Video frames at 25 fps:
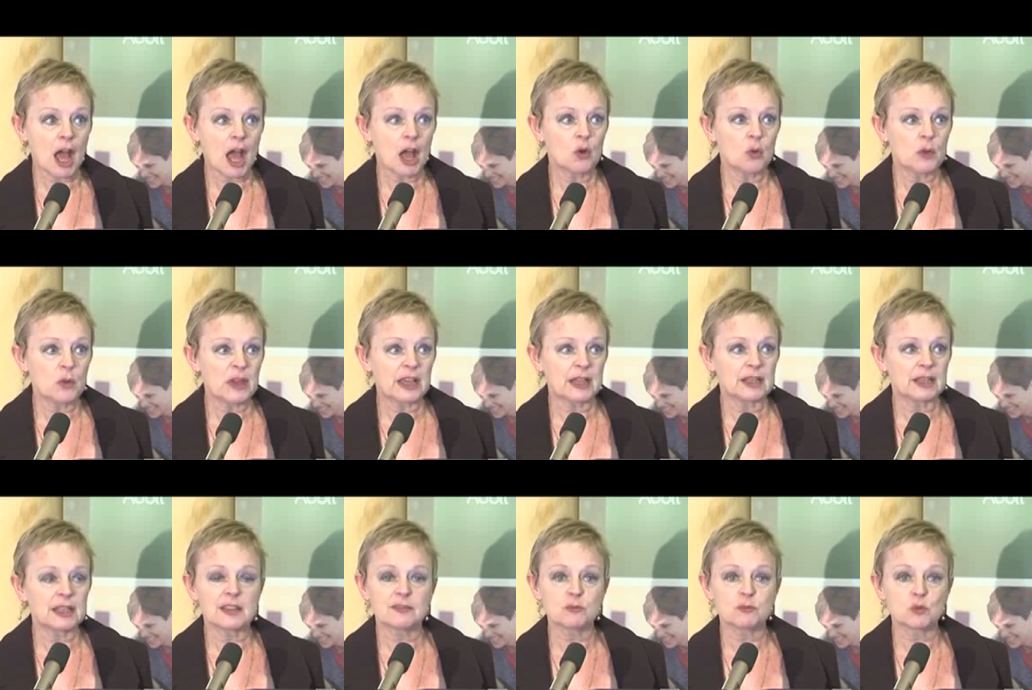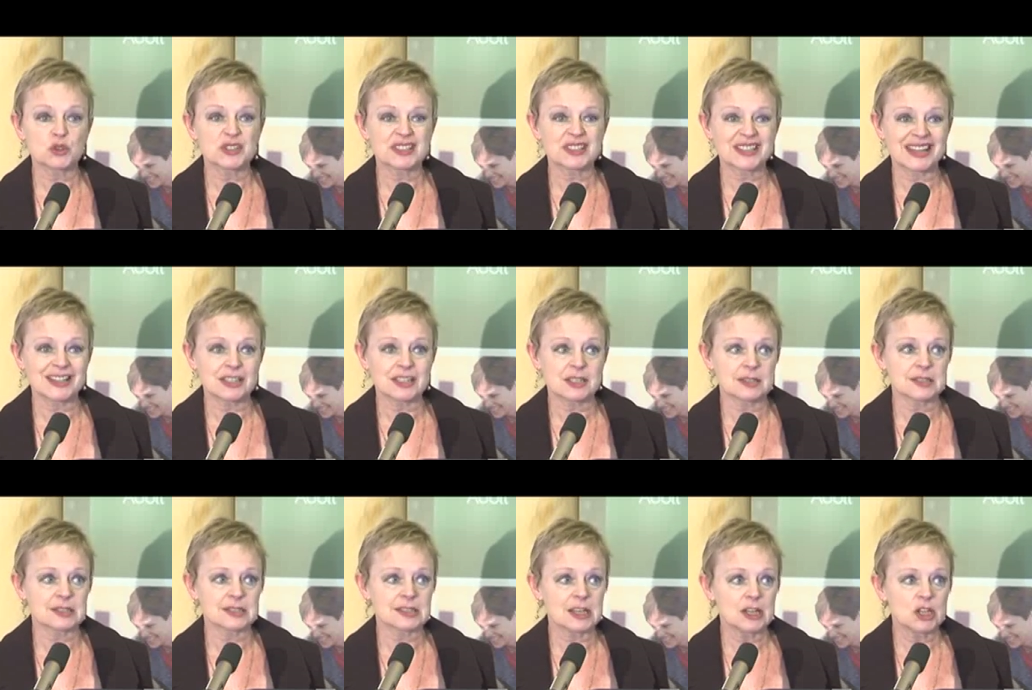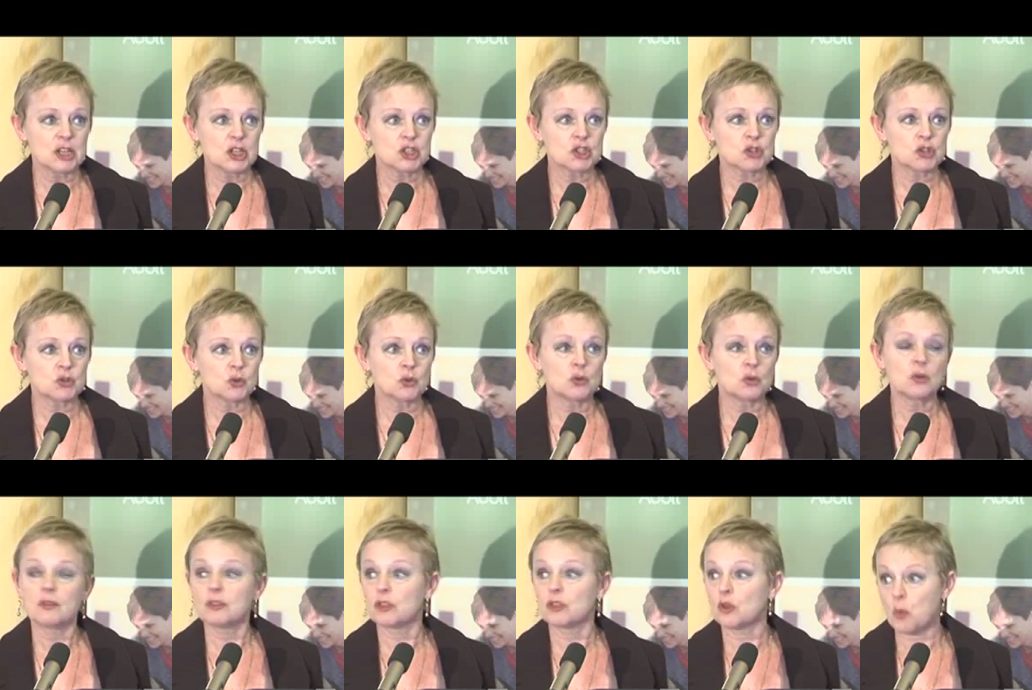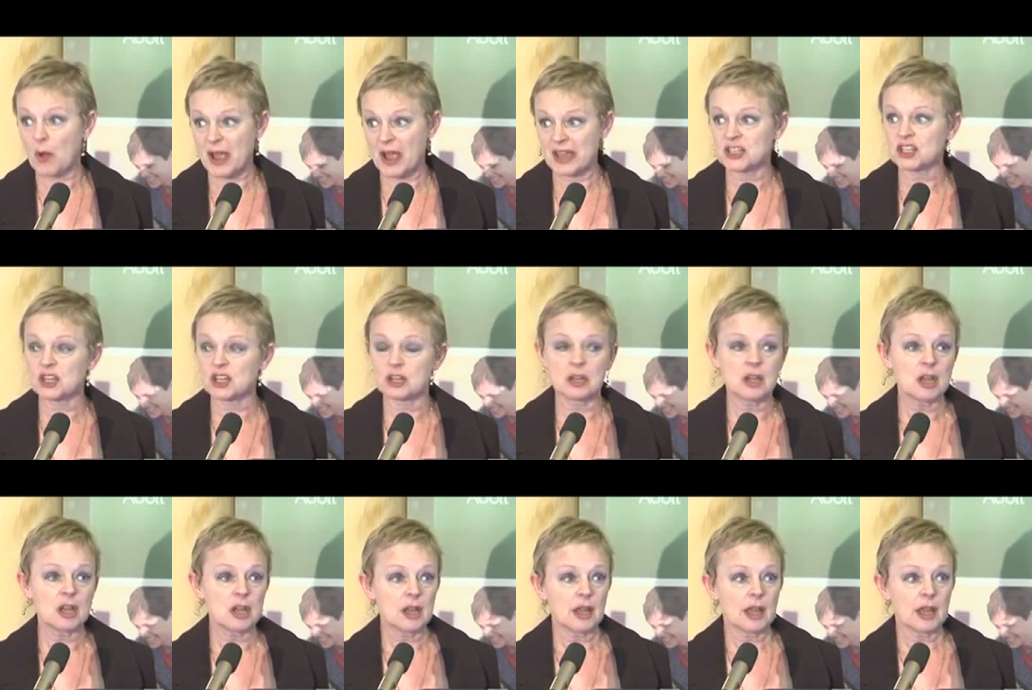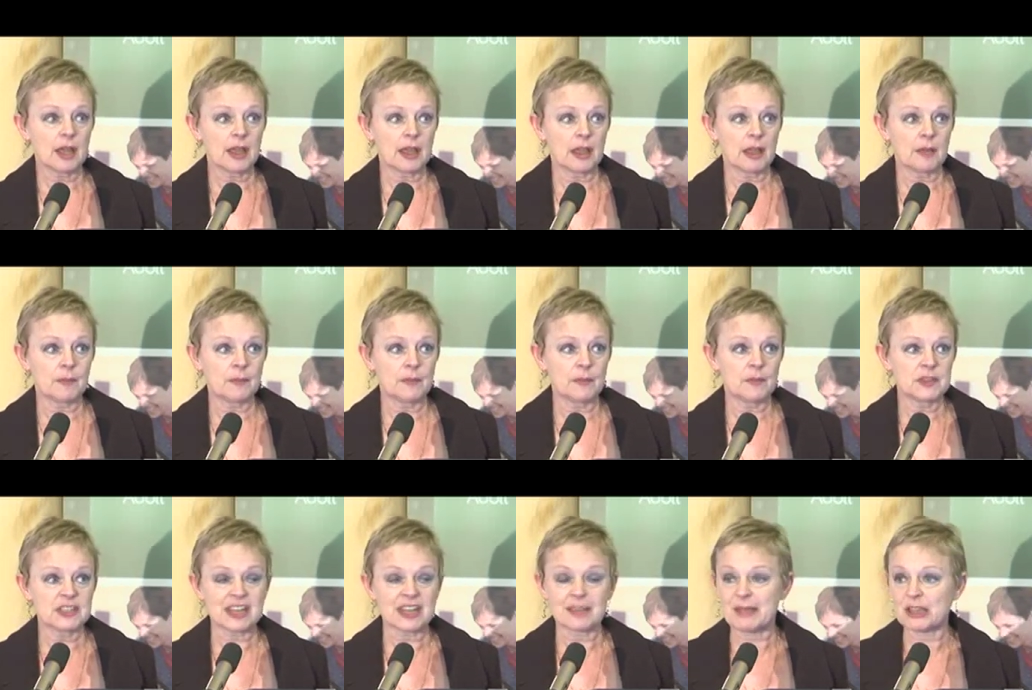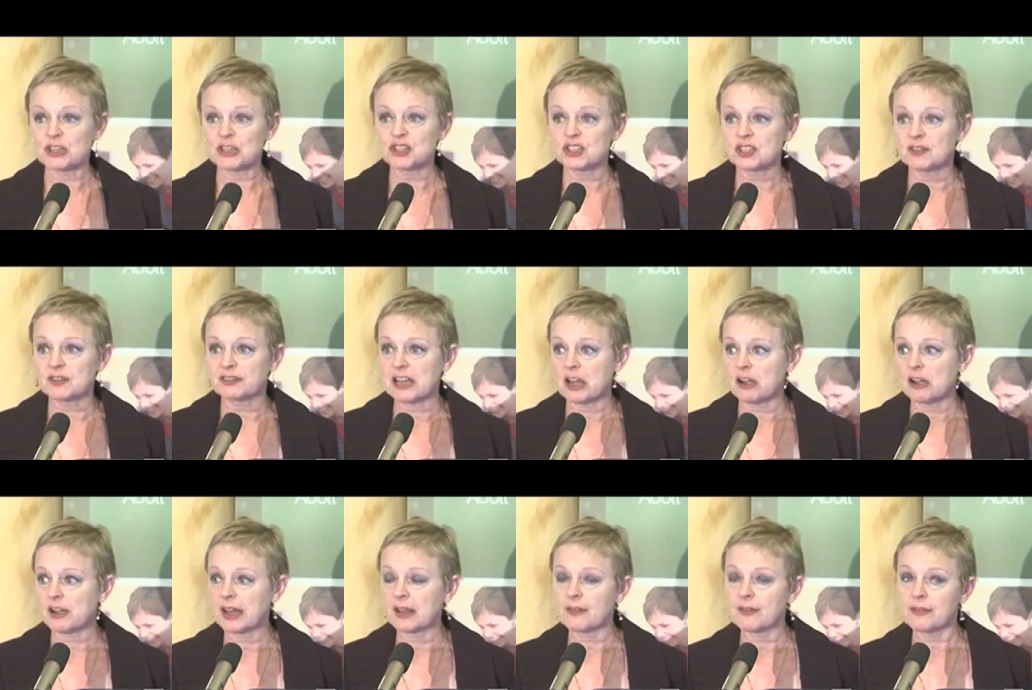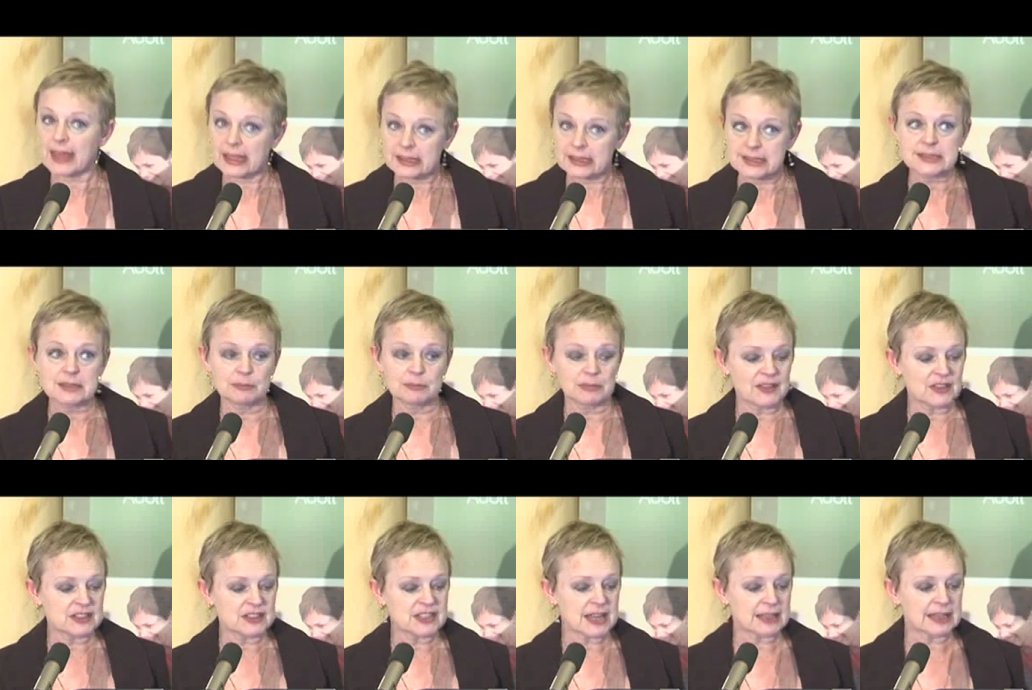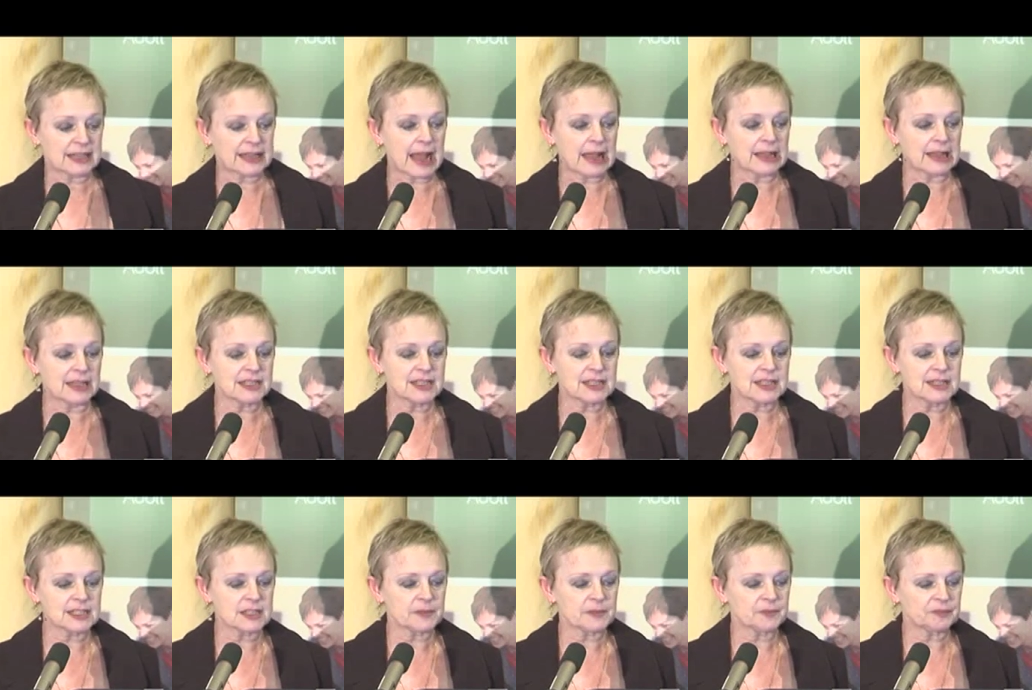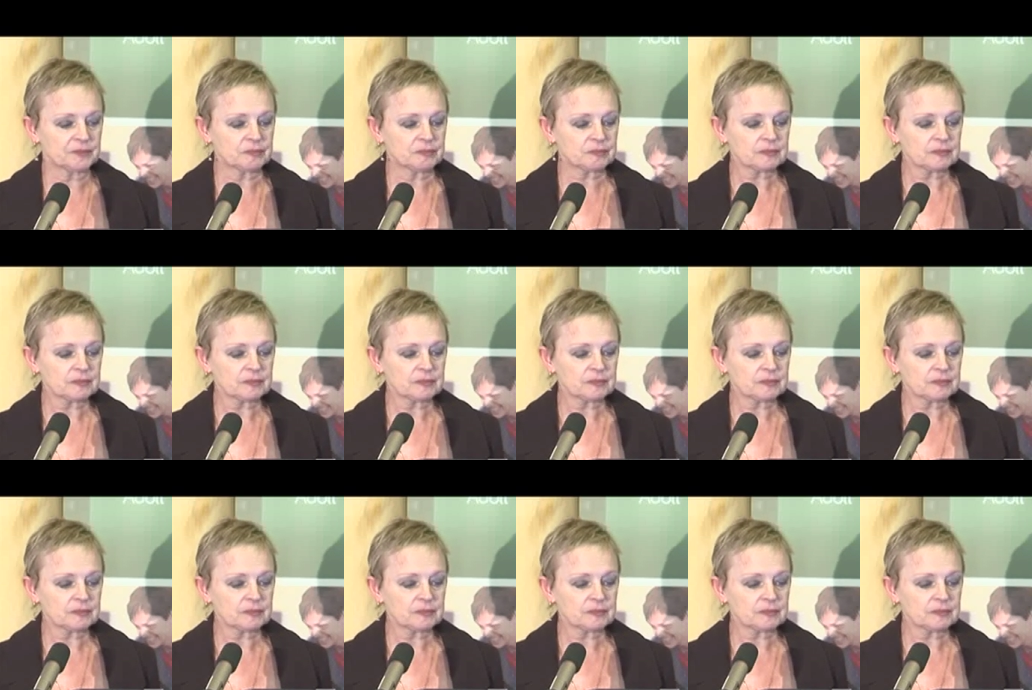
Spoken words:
how we can give more status to the wider dimensions of learning than simply the technicalities.